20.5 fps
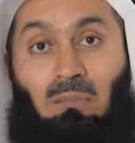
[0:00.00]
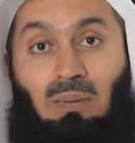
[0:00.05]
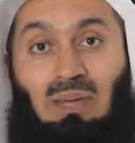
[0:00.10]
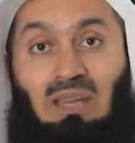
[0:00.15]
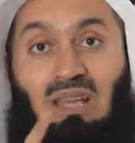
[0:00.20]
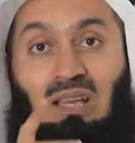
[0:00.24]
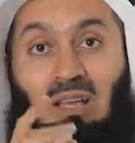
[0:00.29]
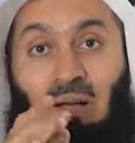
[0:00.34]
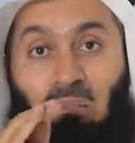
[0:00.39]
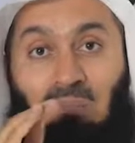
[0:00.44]

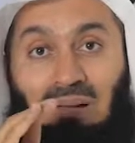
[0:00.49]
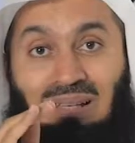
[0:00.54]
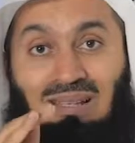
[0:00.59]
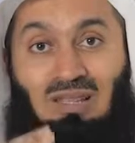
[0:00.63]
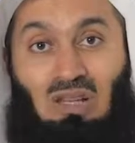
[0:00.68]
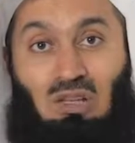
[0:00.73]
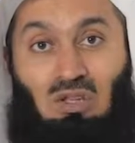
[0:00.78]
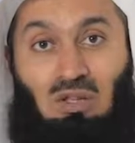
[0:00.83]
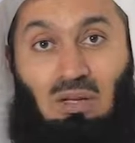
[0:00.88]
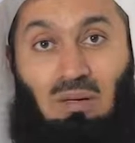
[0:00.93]
Being a
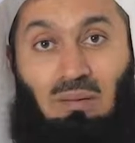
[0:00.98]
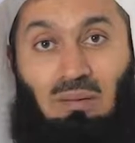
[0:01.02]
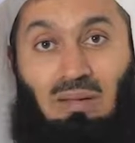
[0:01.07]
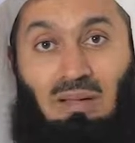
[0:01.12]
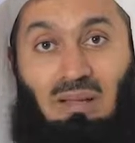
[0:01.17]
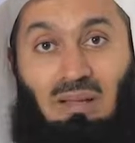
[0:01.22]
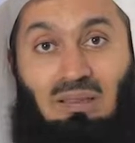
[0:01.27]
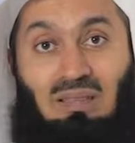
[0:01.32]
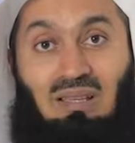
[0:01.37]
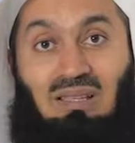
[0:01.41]
messenger,
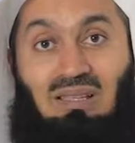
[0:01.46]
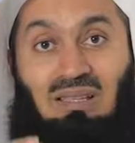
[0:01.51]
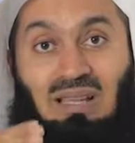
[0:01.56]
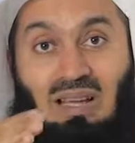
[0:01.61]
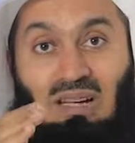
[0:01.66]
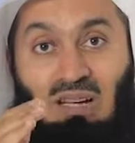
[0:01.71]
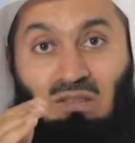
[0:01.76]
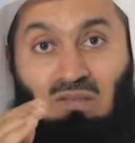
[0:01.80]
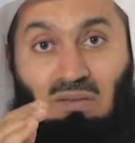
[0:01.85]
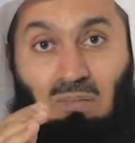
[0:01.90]
the
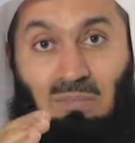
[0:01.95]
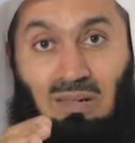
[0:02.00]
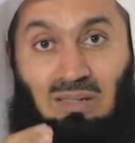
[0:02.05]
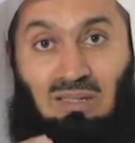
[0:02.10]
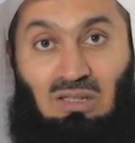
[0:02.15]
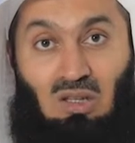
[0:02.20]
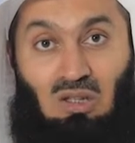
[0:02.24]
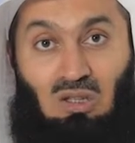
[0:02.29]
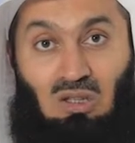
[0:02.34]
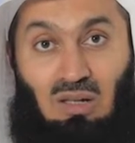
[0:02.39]
son of a
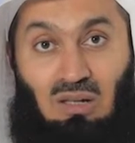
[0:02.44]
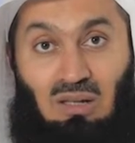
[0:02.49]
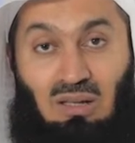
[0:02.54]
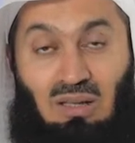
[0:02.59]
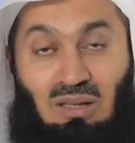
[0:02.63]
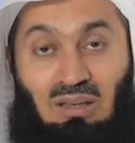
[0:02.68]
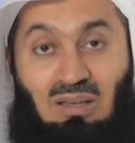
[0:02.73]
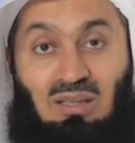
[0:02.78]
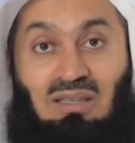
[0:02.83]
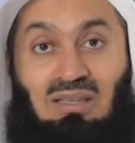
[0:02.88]
messenger,
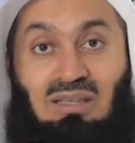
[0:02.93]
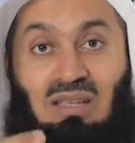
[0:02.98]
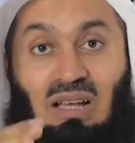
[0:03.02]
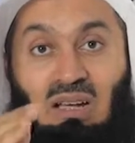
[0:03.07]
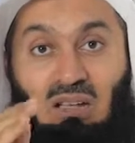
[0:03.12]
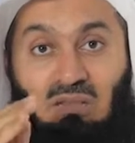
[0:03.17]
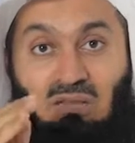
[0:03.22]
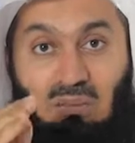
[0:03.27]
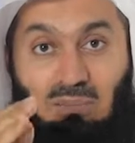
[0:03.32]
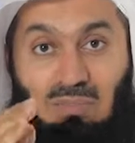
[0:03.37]
the
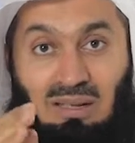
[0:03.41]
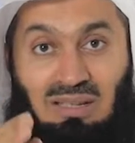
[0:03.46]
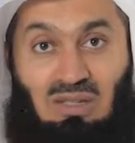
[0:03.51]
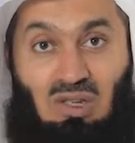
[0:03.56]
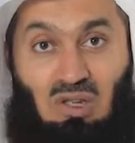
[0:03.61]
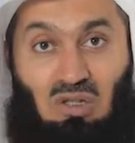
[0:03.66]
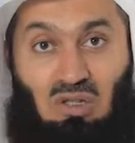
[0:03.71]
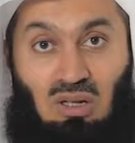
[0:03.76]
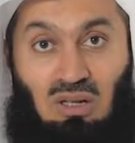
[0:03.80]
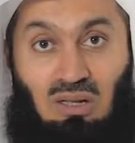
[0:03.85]
son of a
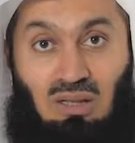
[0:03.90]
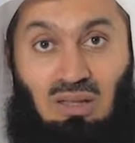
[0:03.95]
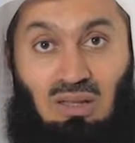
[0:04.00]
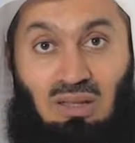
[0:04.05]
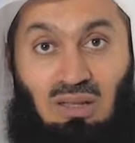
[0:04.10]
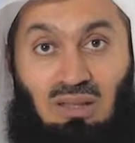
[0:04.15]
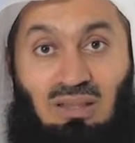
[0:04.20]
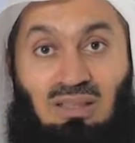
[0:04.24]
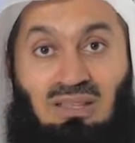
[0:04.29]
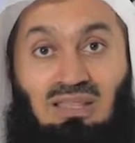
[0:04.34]
messenger,
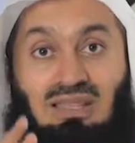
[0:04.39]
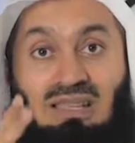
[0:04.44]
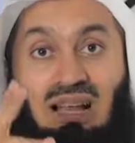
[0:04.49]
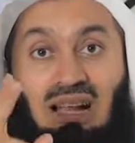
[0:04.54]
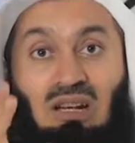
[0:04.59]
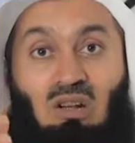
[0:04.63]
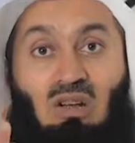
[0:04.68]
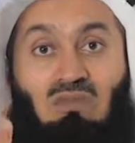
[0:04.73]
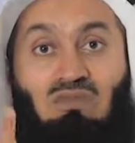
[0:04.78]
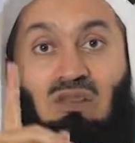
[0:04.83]
the
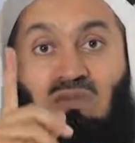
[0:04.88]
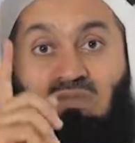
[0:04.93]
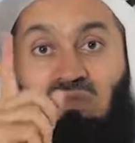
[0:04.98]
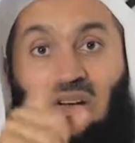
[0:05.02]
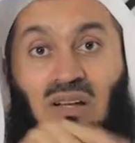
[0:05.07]
son of the